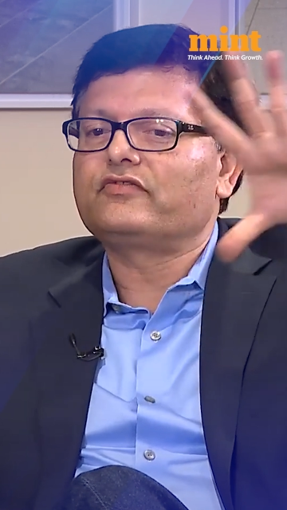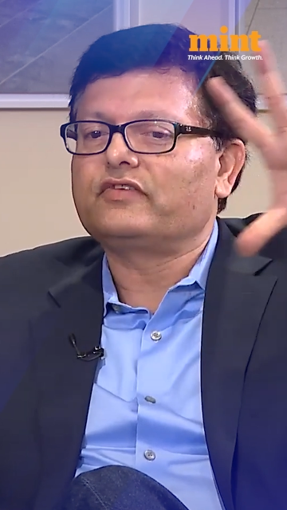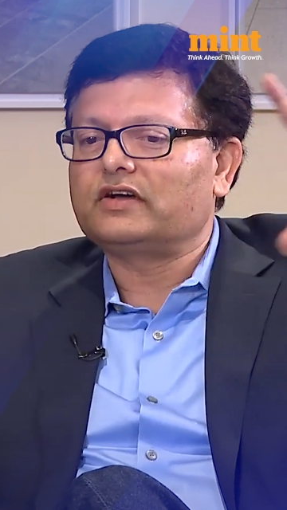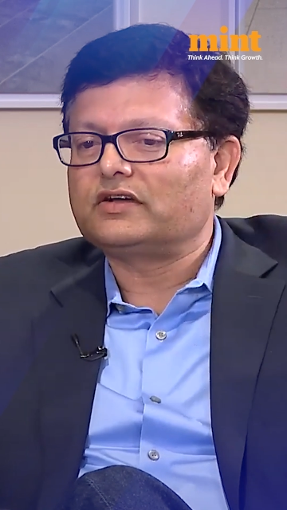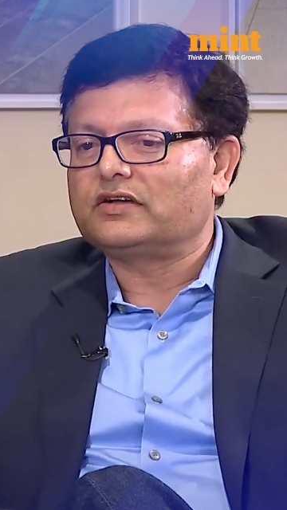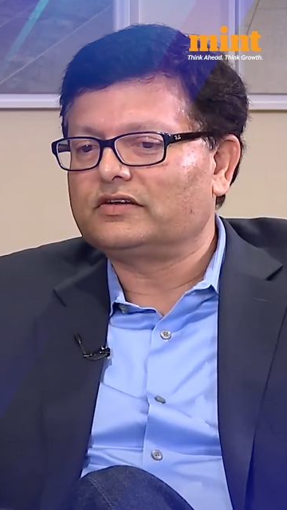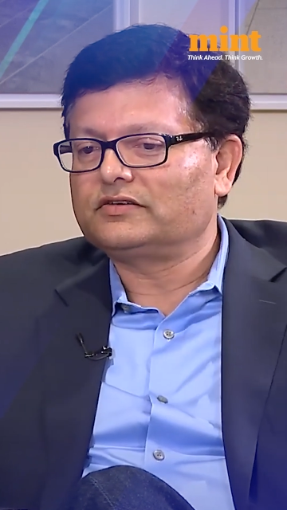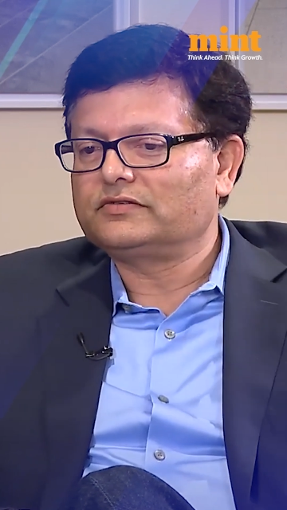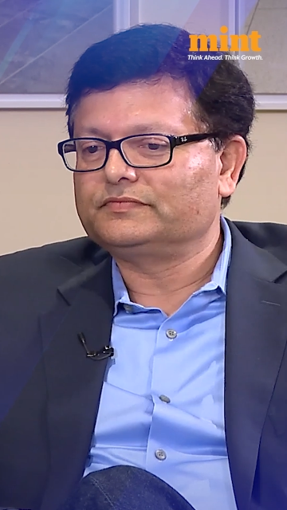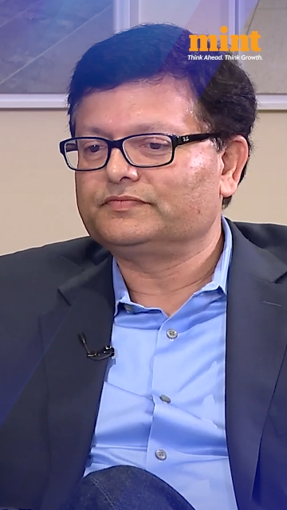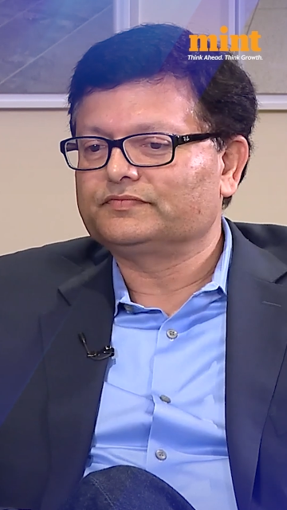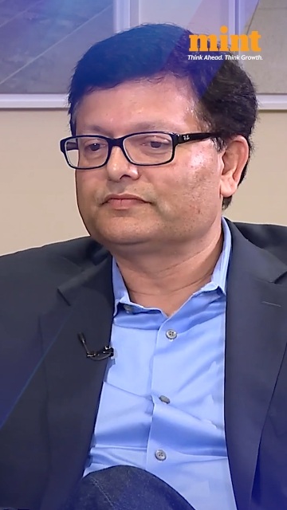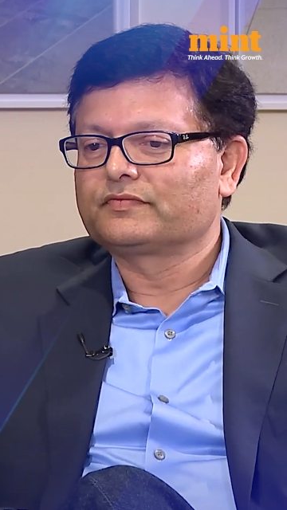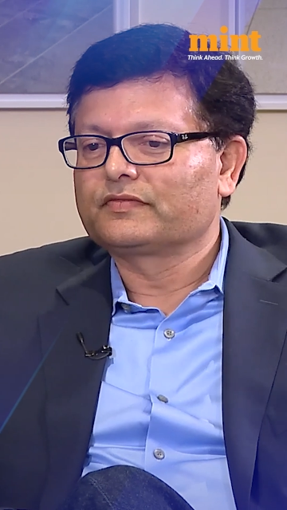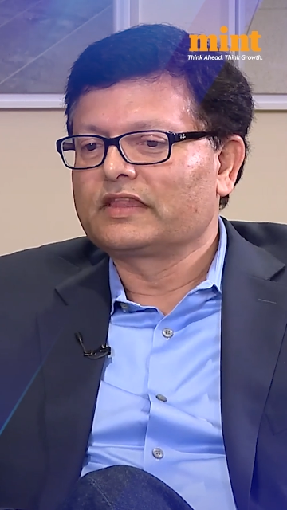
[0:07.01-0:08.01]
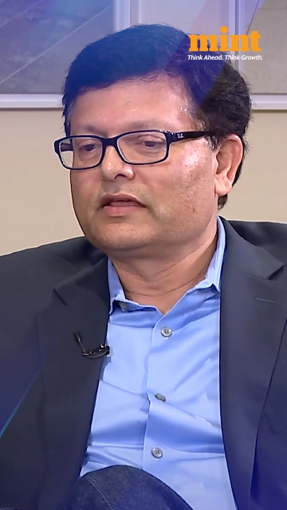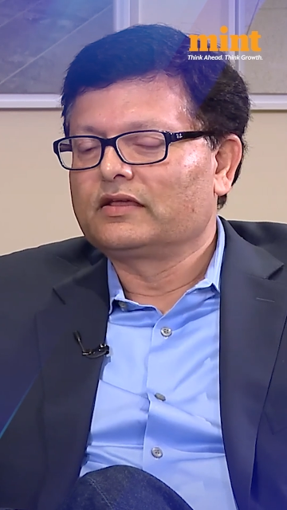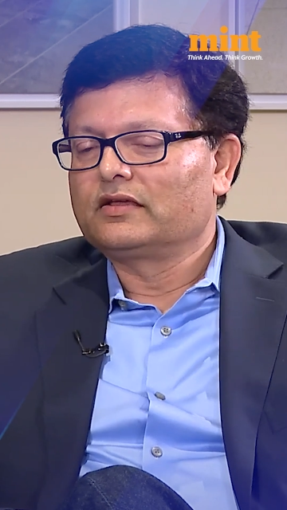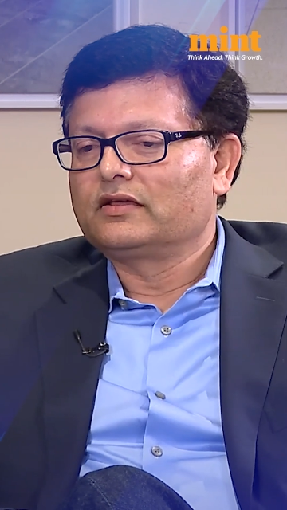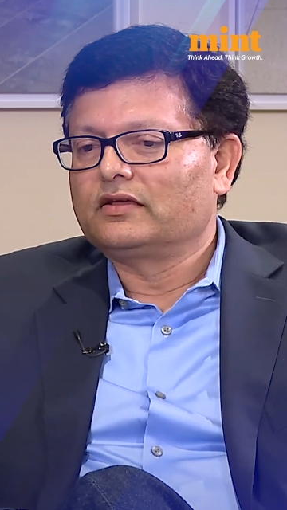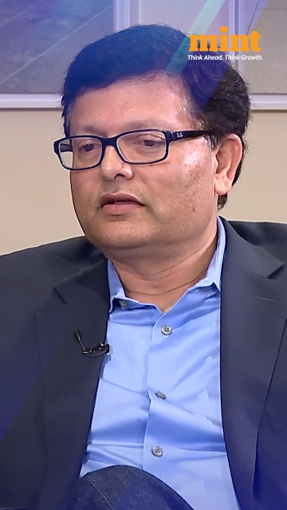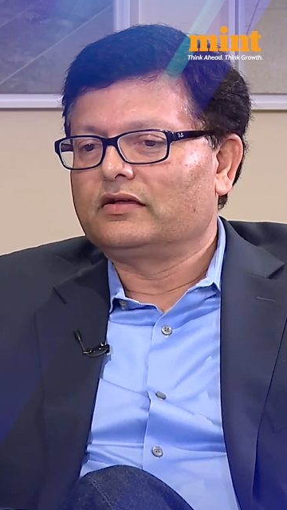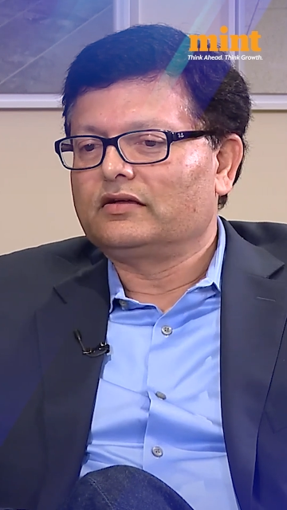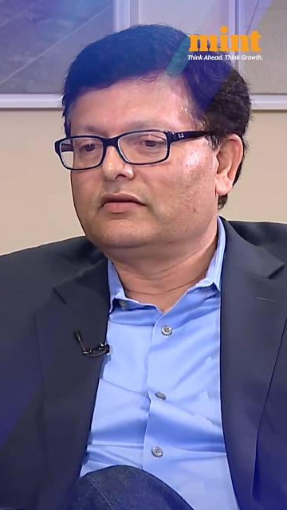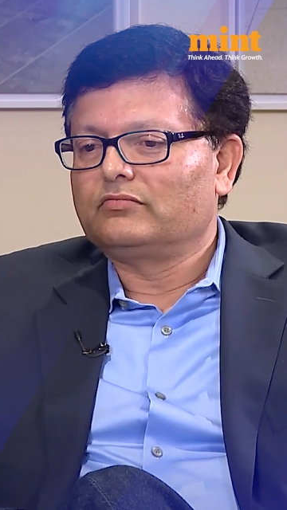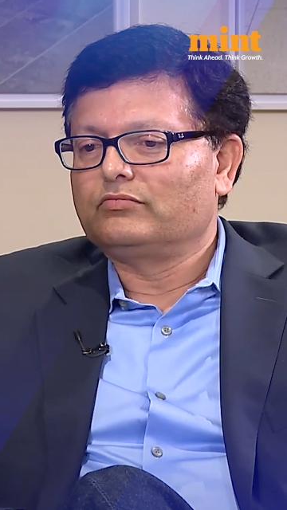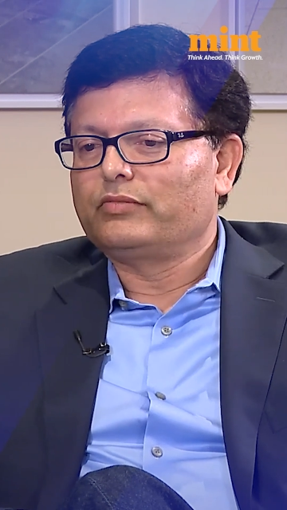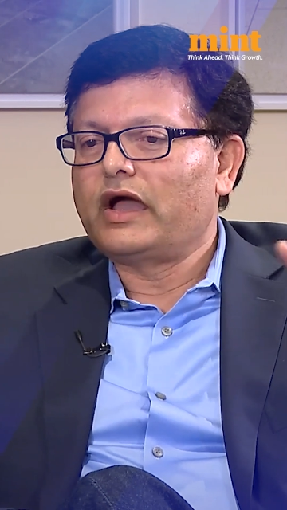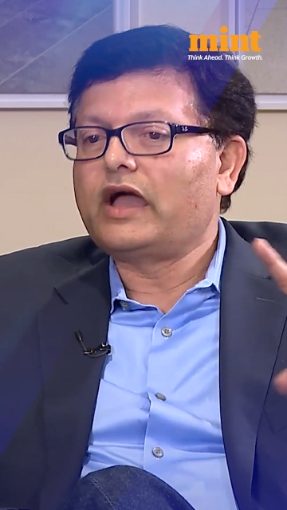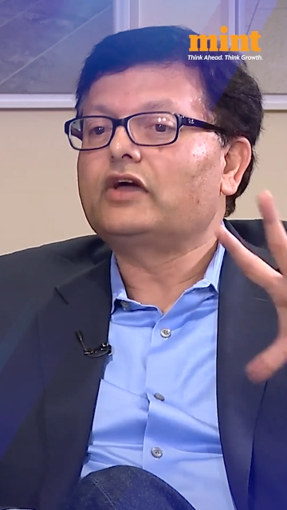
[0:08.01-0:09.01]
um, uh,
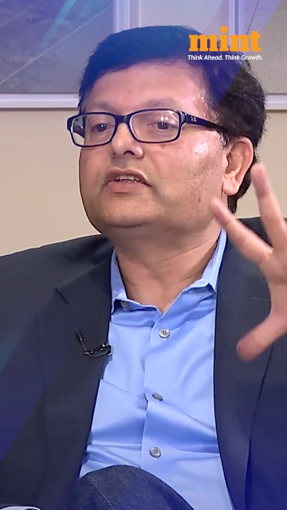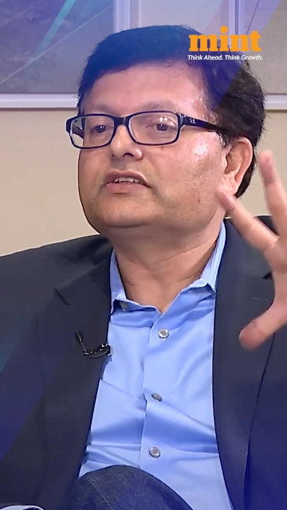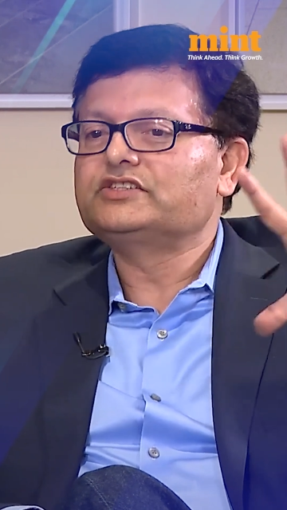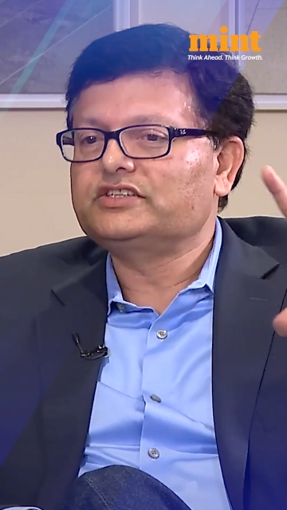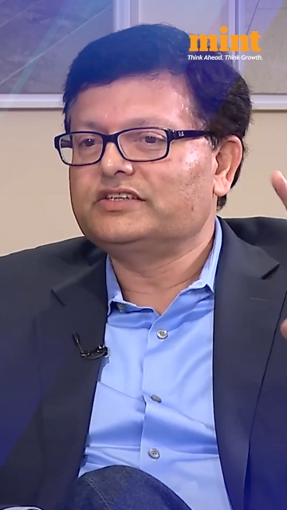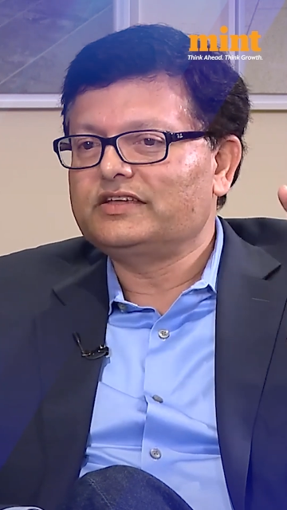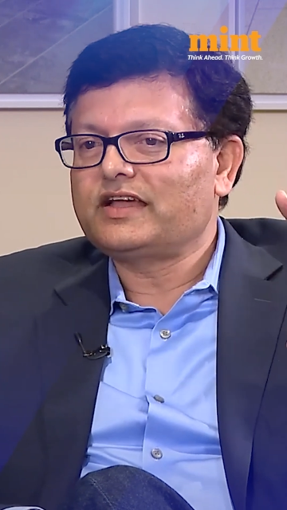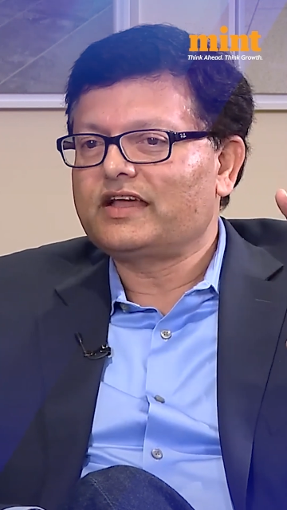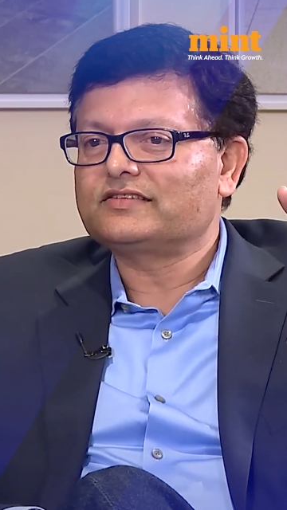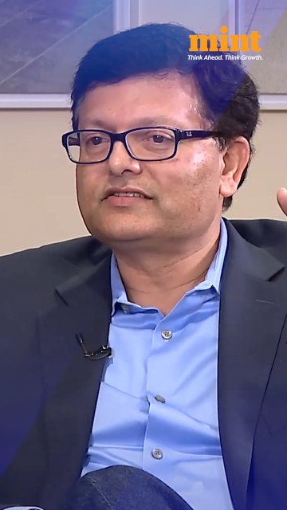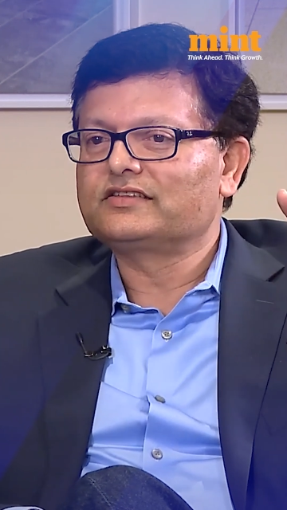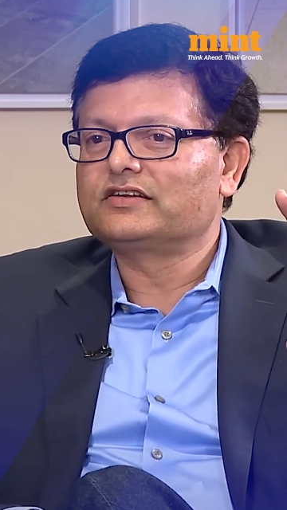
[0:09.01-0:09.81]
biology has